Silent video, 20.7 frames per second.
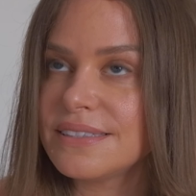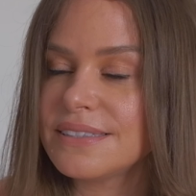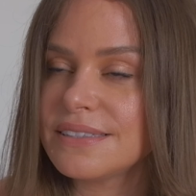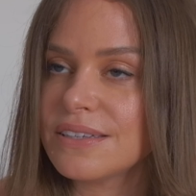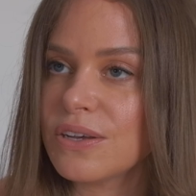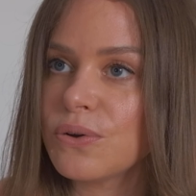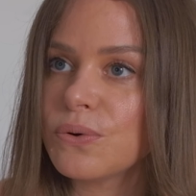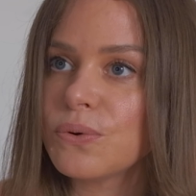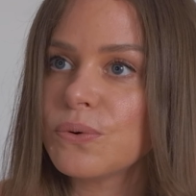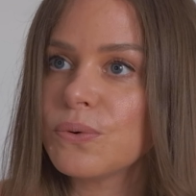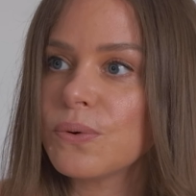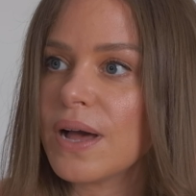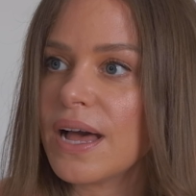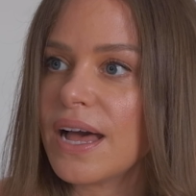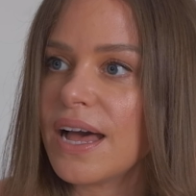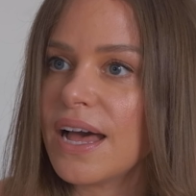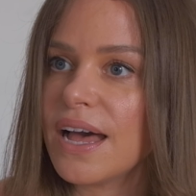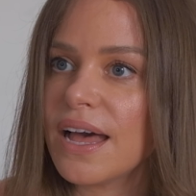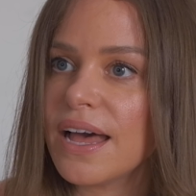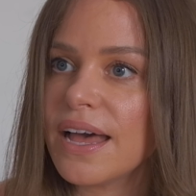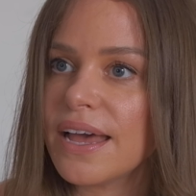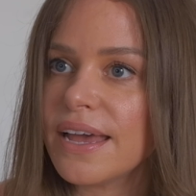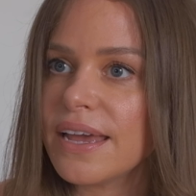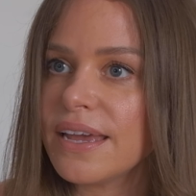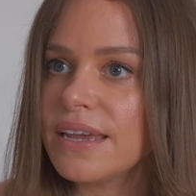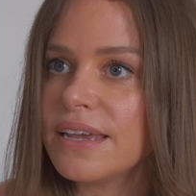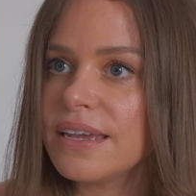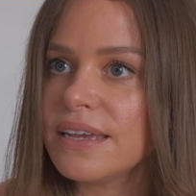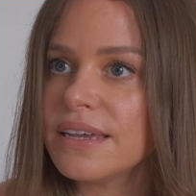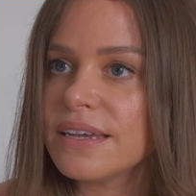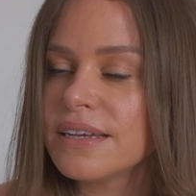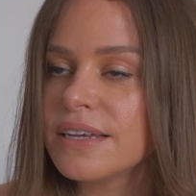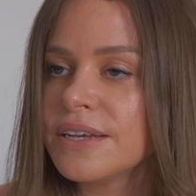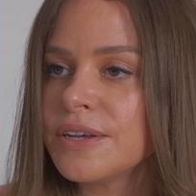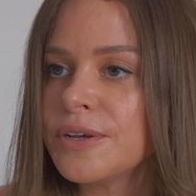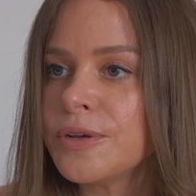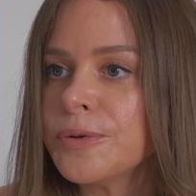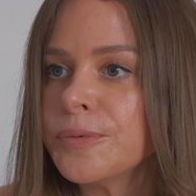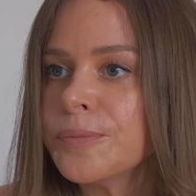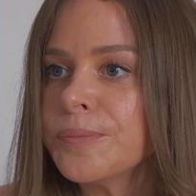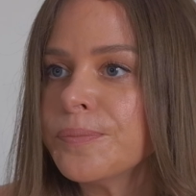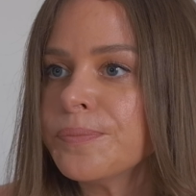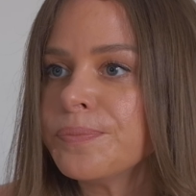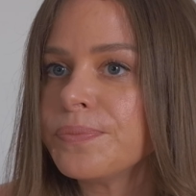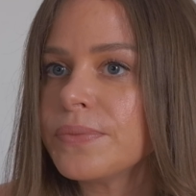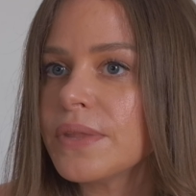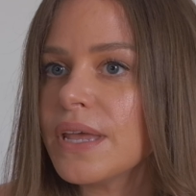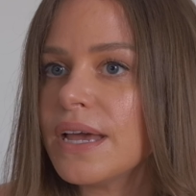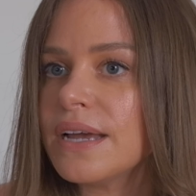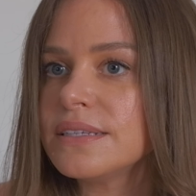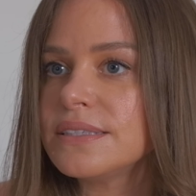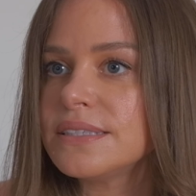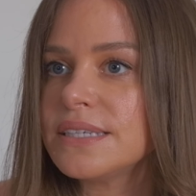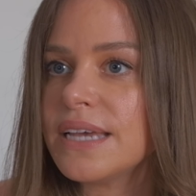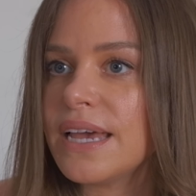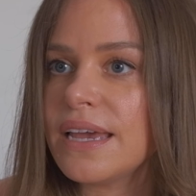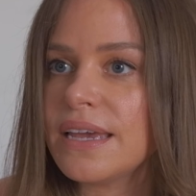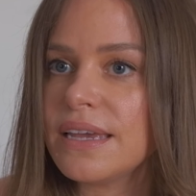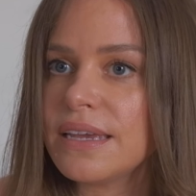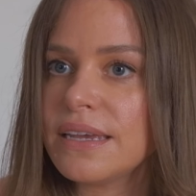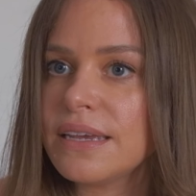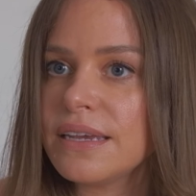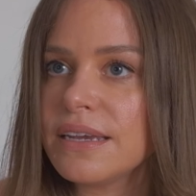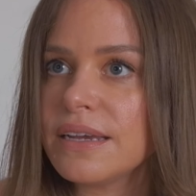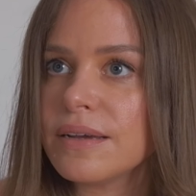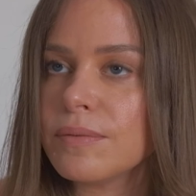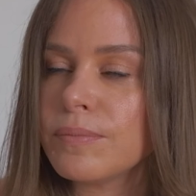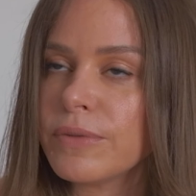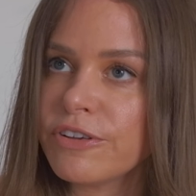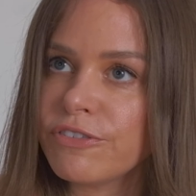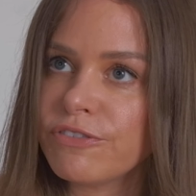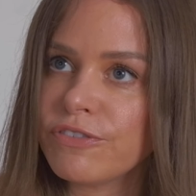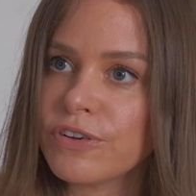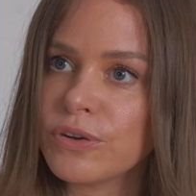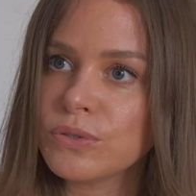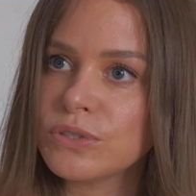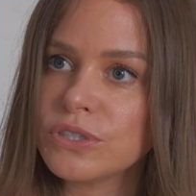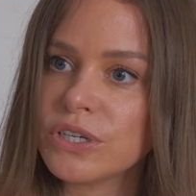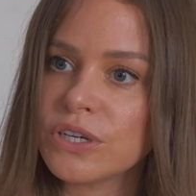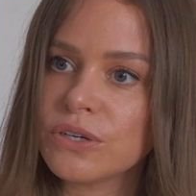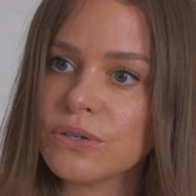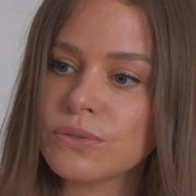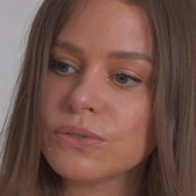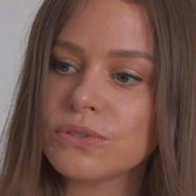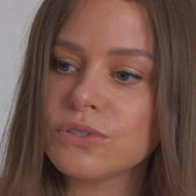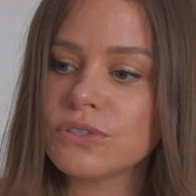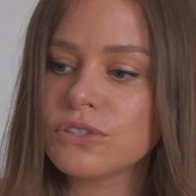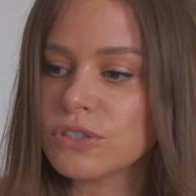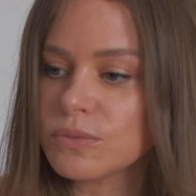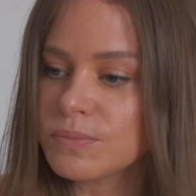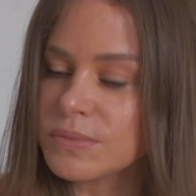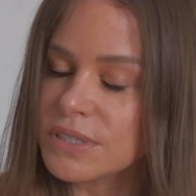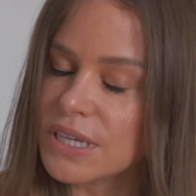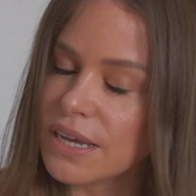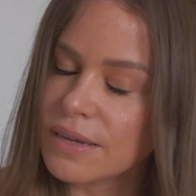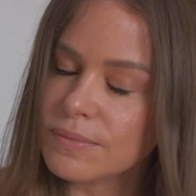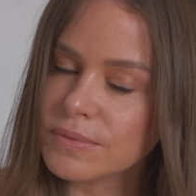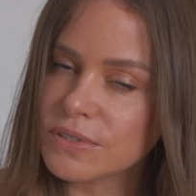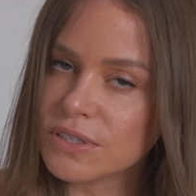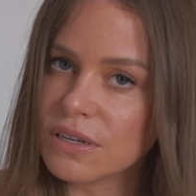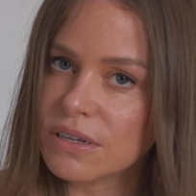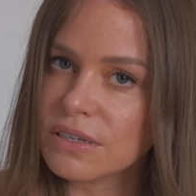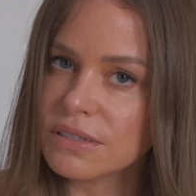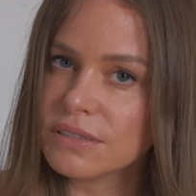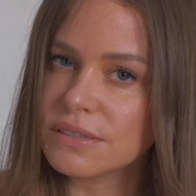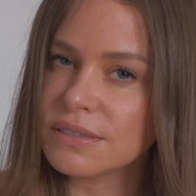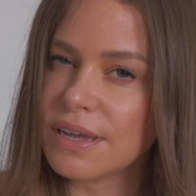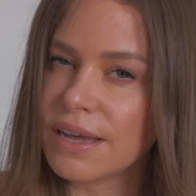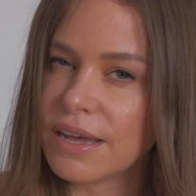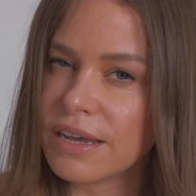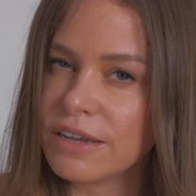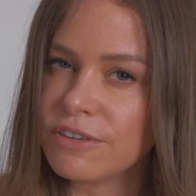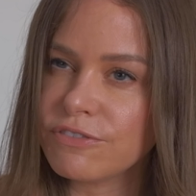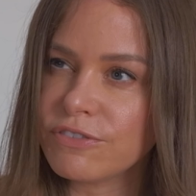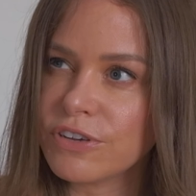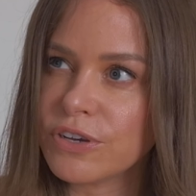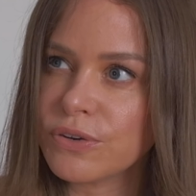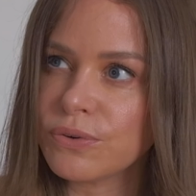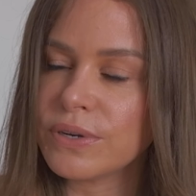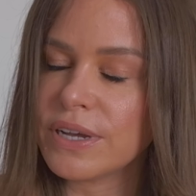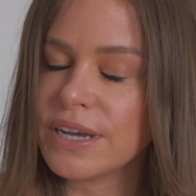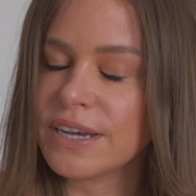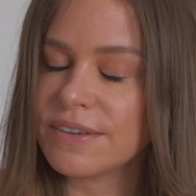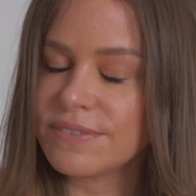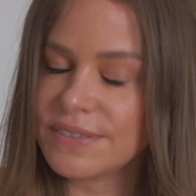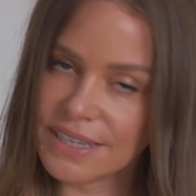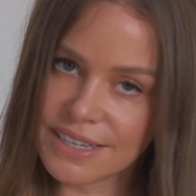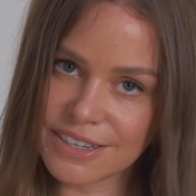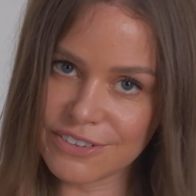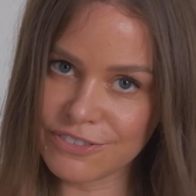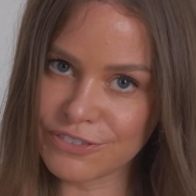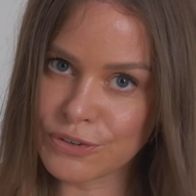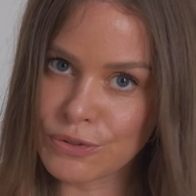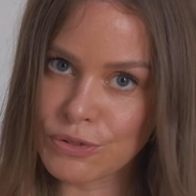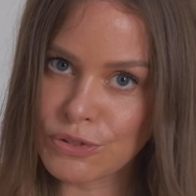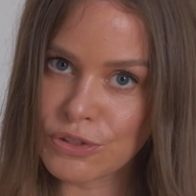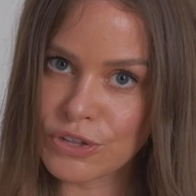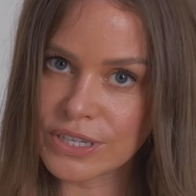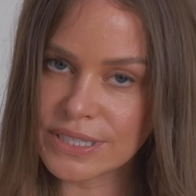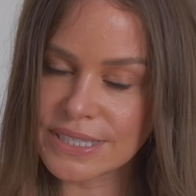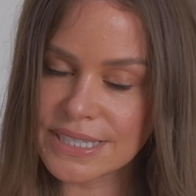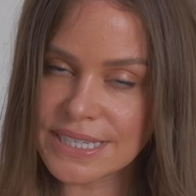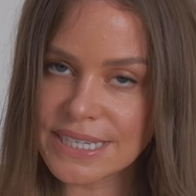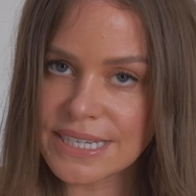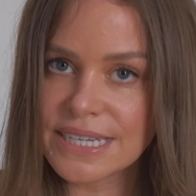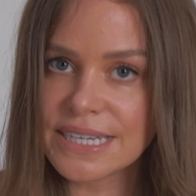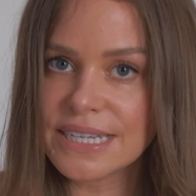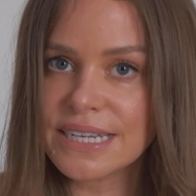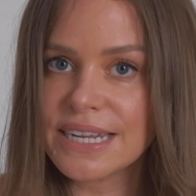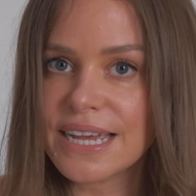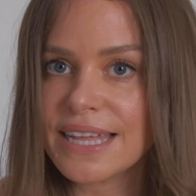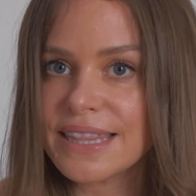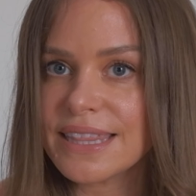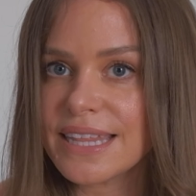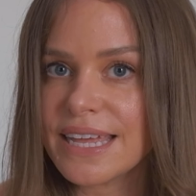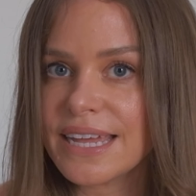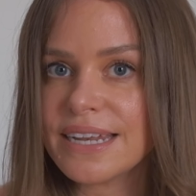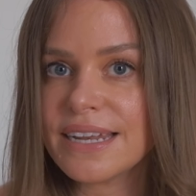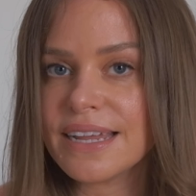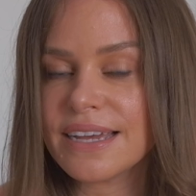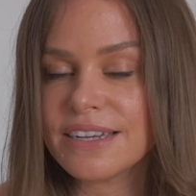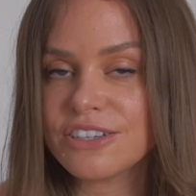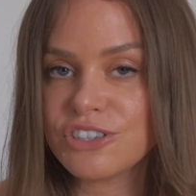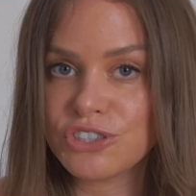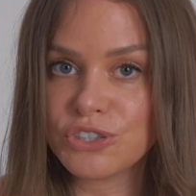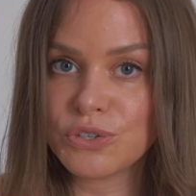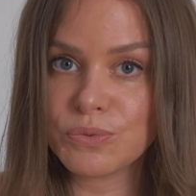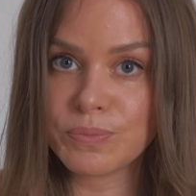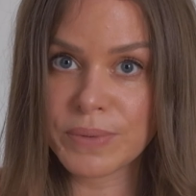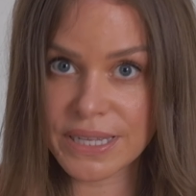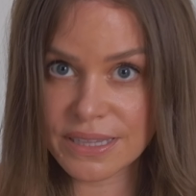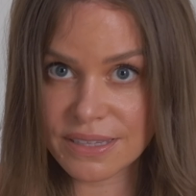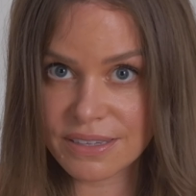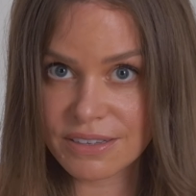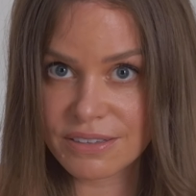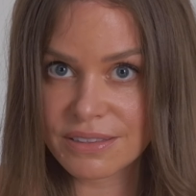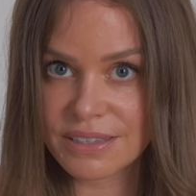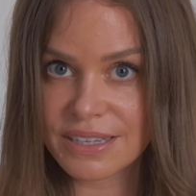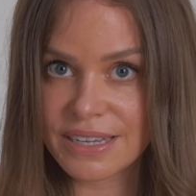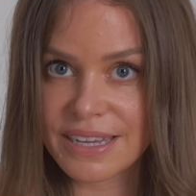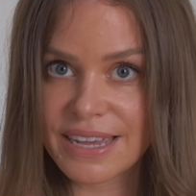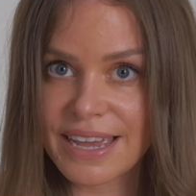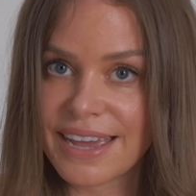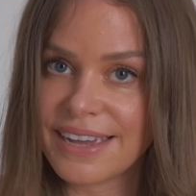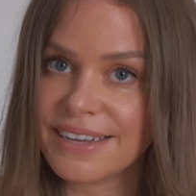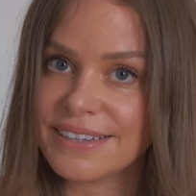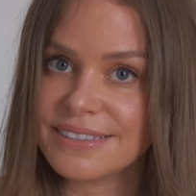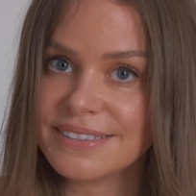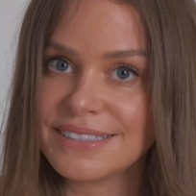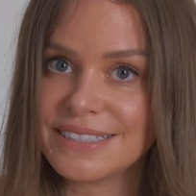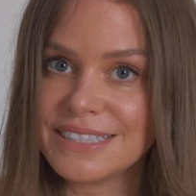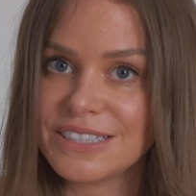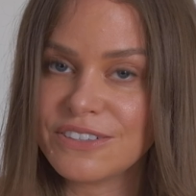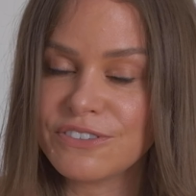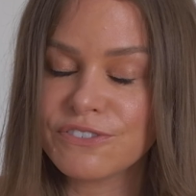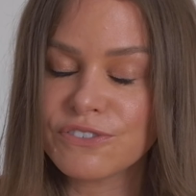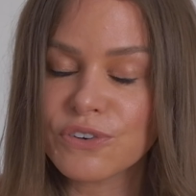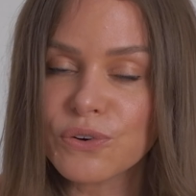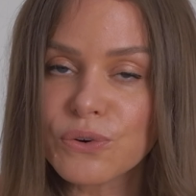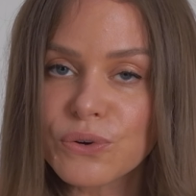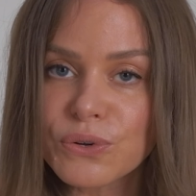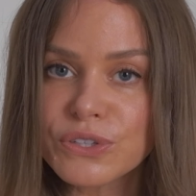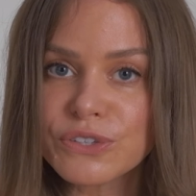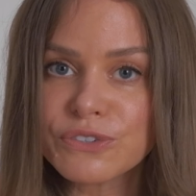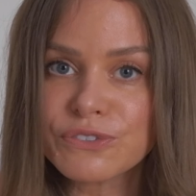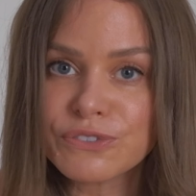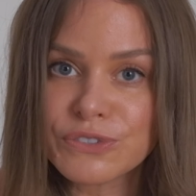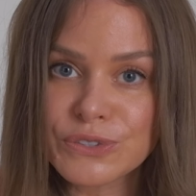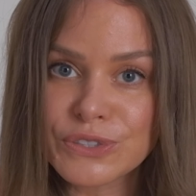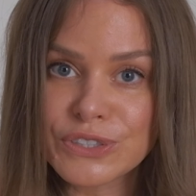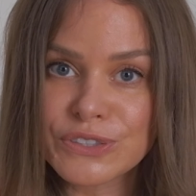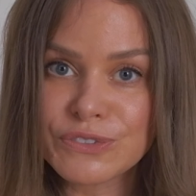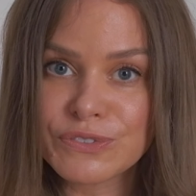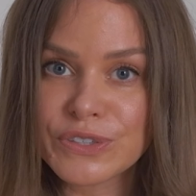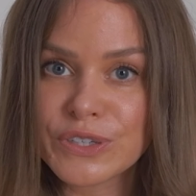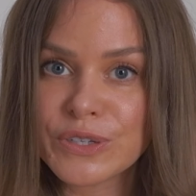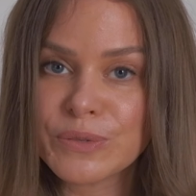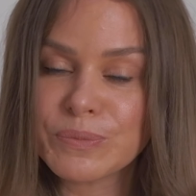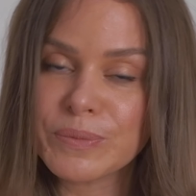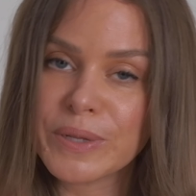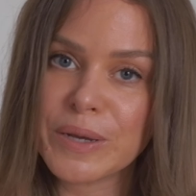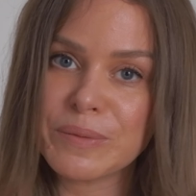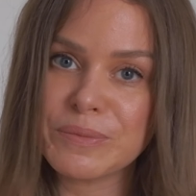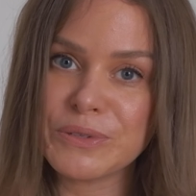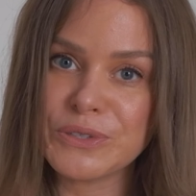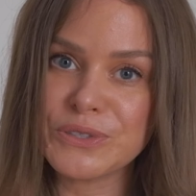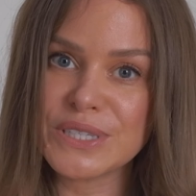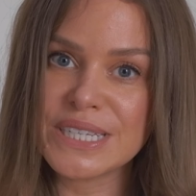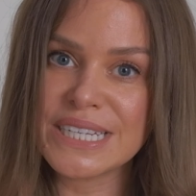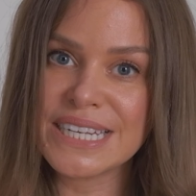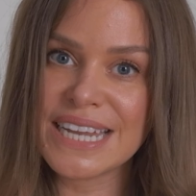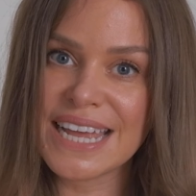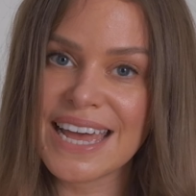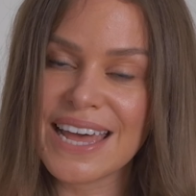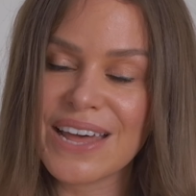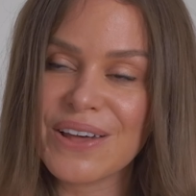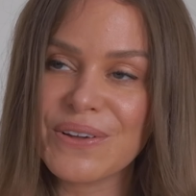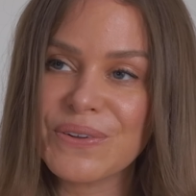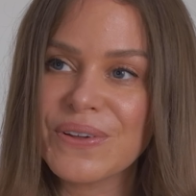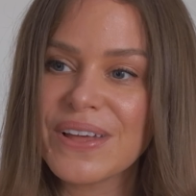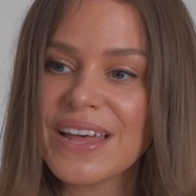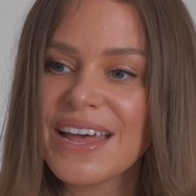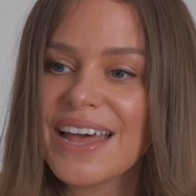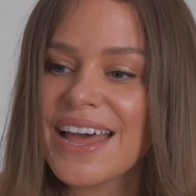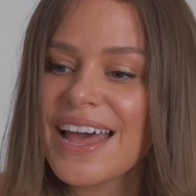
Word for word: So I I take my photos sometimes on iPhone, I have the iPhone 13, and then I shoot mainly on the X-T4, the Fujifilm that I'm using now,